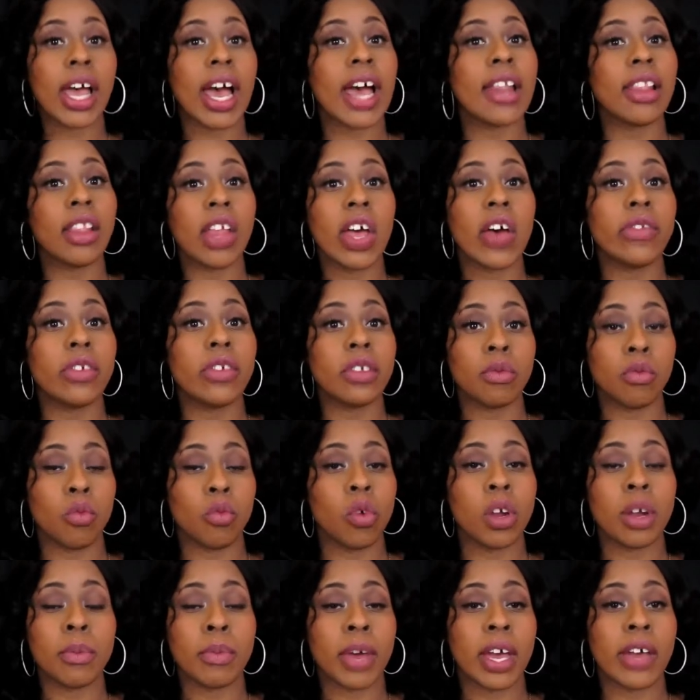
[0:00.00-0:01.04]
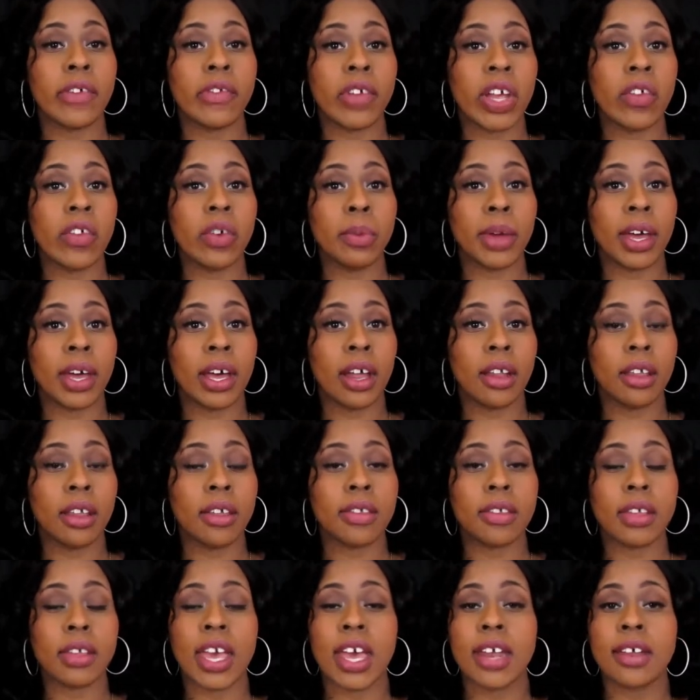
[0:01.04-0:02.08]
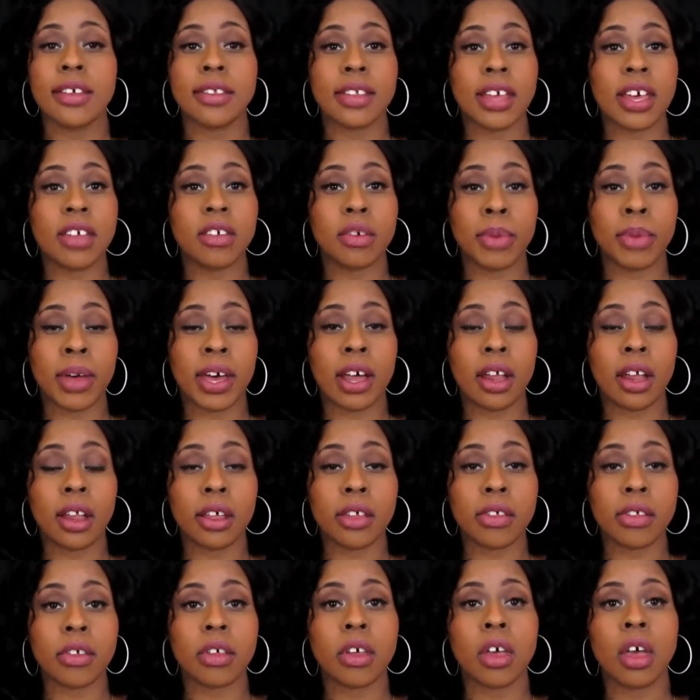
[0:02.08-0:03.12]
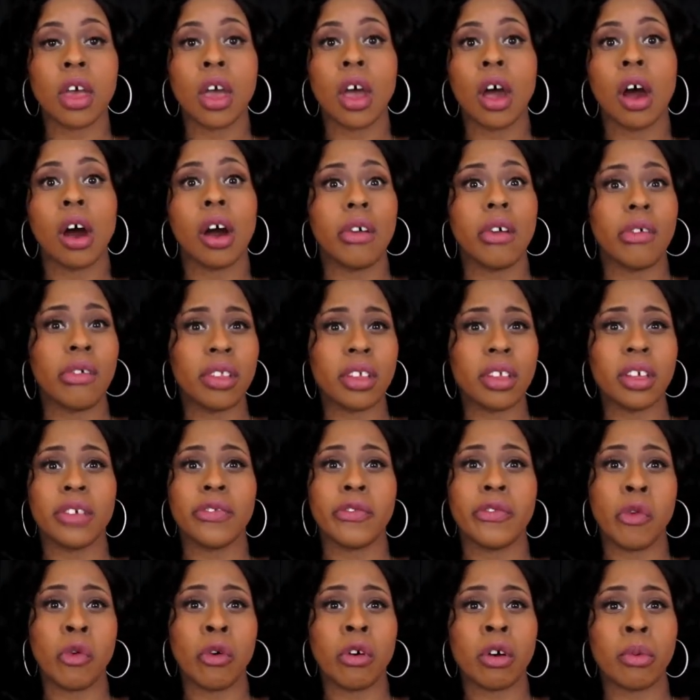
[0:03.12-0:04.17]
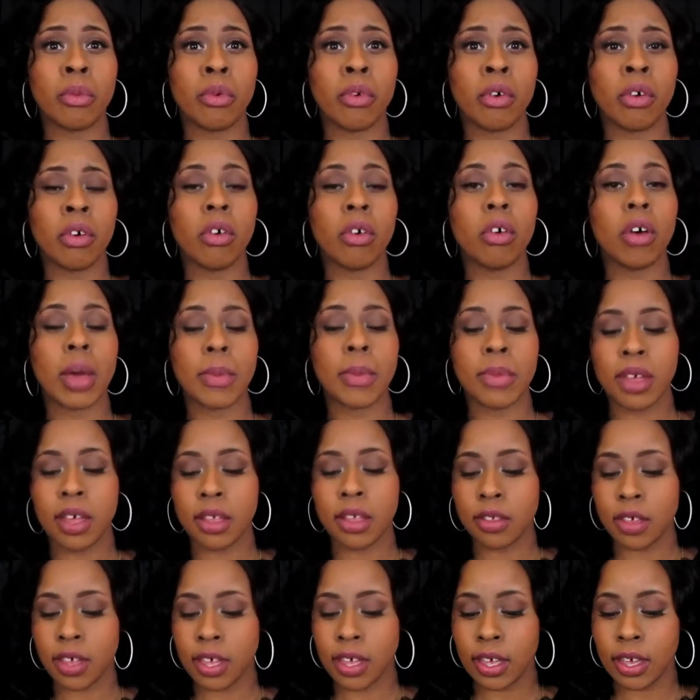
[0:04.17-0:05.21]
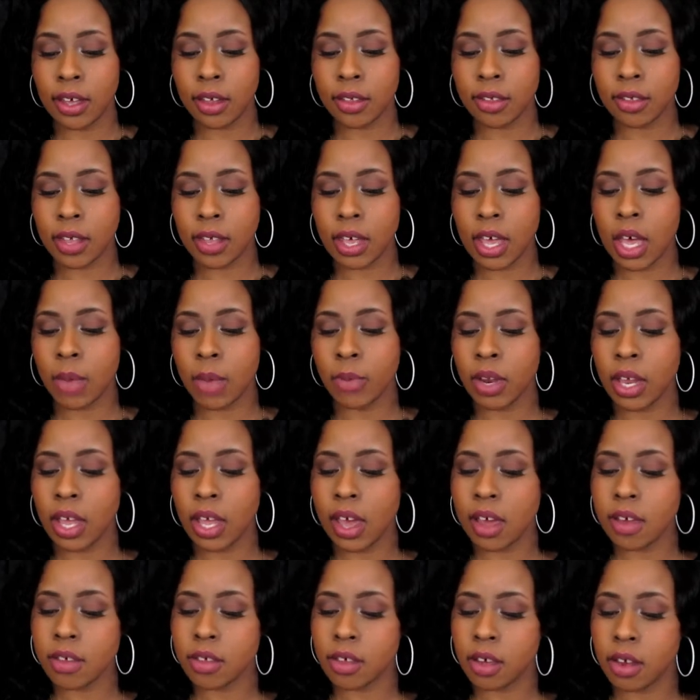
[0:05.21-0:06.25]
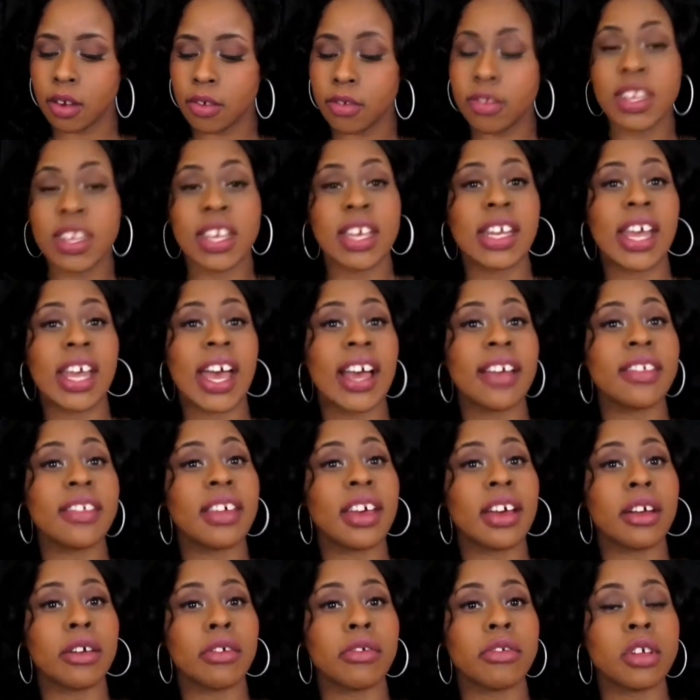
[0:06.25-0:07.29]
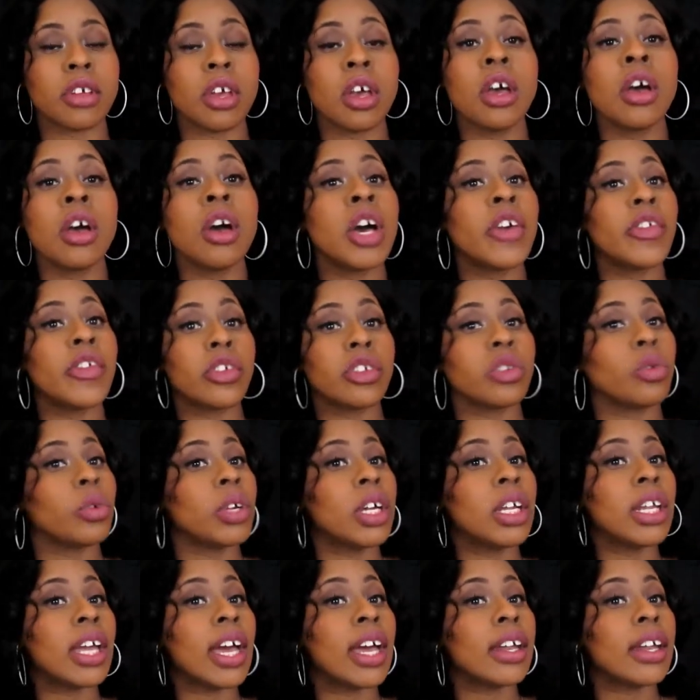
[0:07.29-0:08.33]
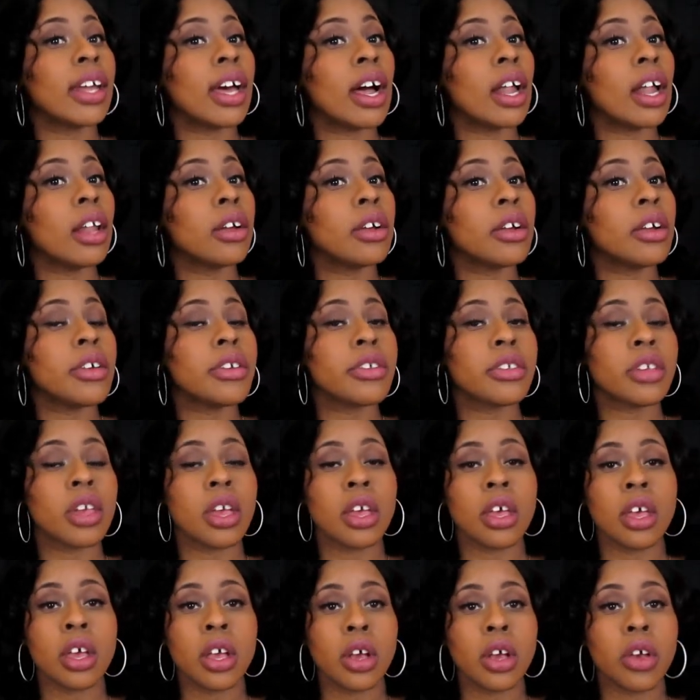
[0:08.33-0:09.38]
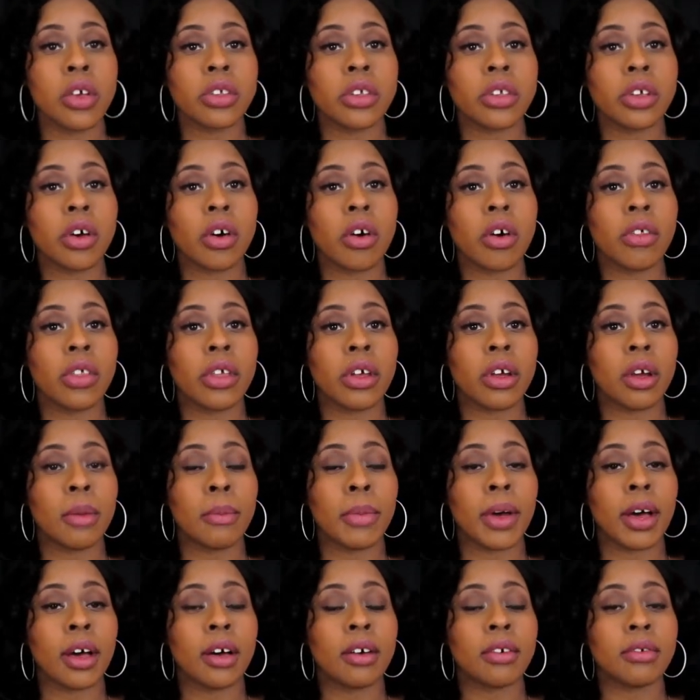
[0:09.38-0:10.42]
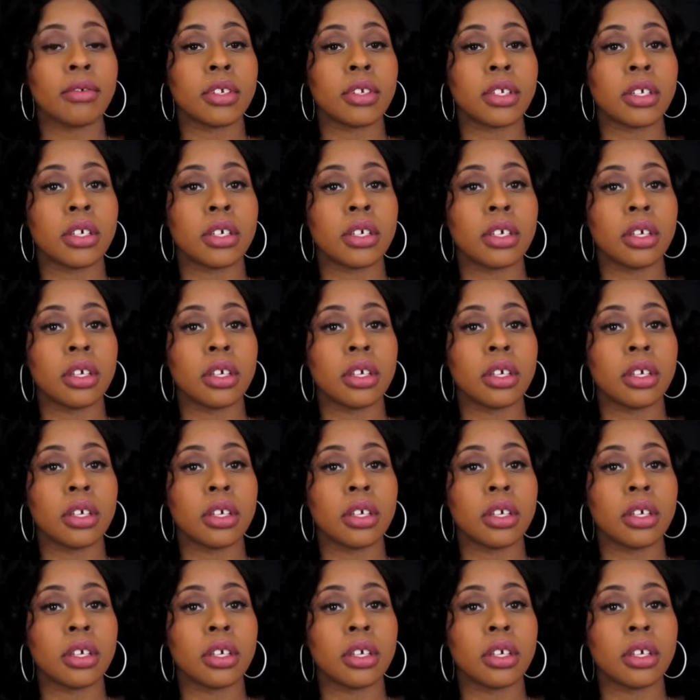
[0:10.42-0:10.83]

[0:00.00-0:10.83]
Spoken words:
love this, one of my favorite palettes. Anastasia palettes are really affordable. I mean, to get how many eyeshadows? 10 eyeshadows for $29. So they're about